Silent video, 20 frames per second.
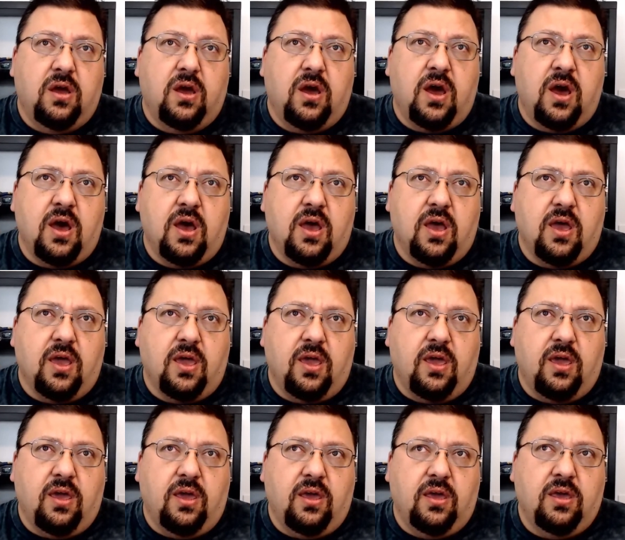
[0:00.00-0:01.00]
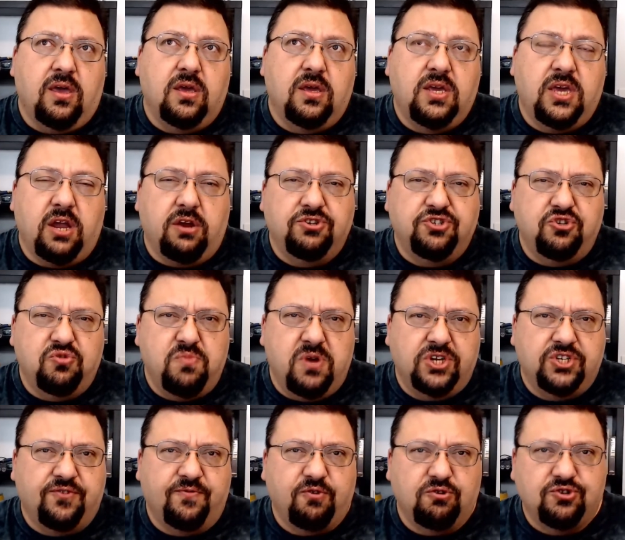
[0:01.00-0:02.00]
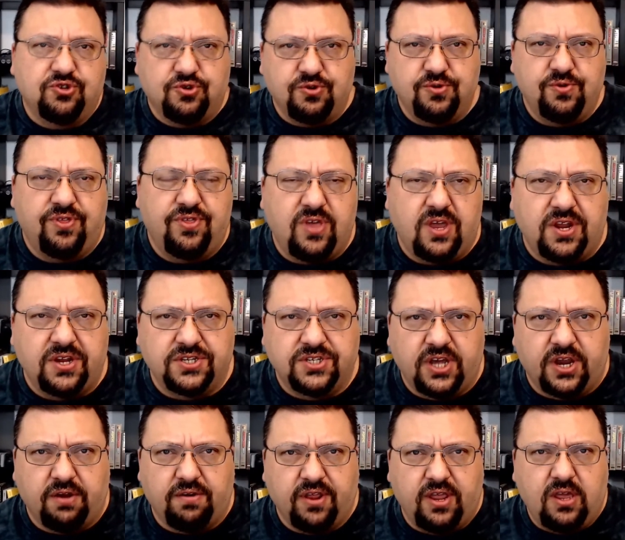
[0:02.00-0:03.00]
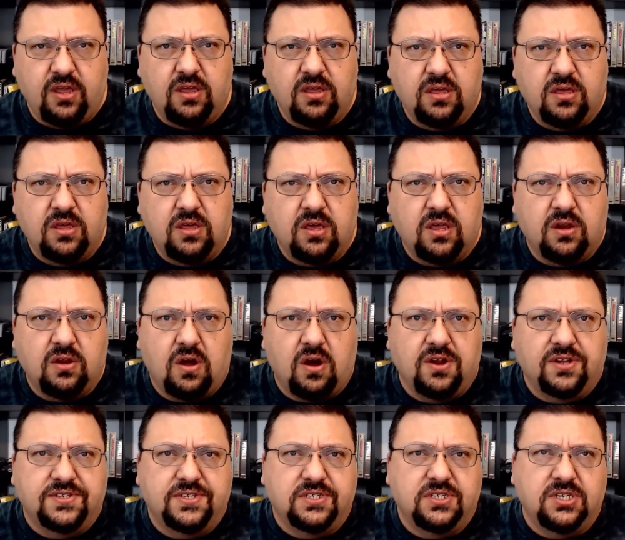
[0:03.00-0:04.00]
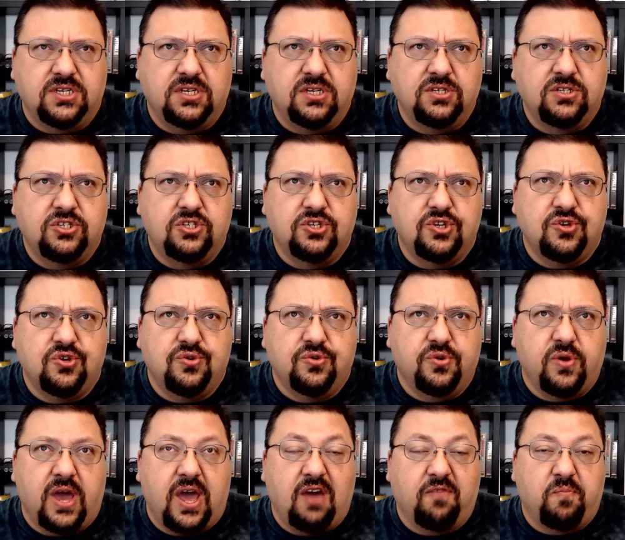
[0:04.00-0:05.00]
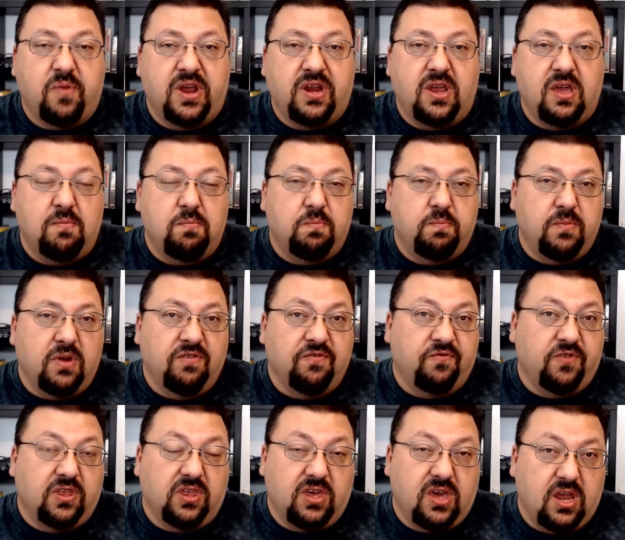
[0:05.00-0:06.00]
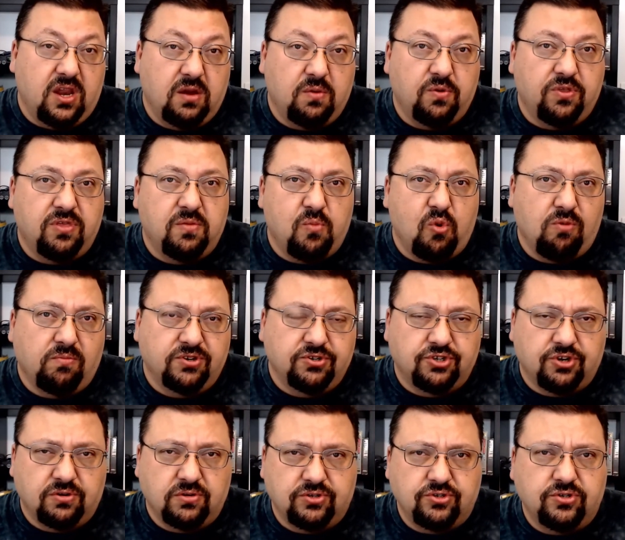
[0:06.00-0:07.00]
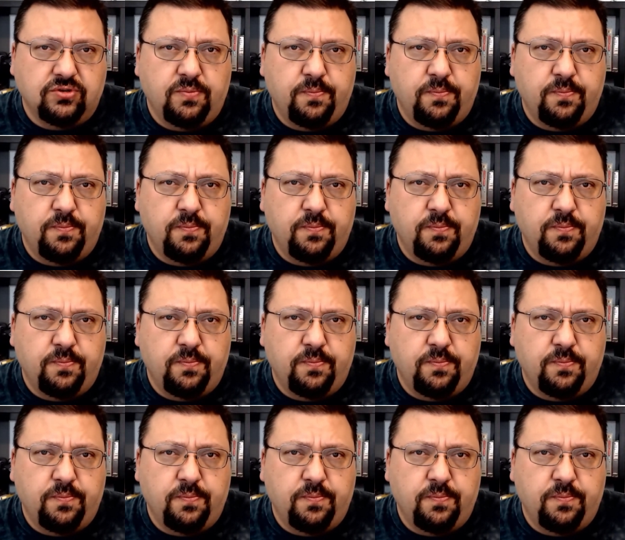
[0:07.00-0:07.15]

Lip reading: I care too much for truth and integrity and honesty to have my name affiliated with the Mormon Church,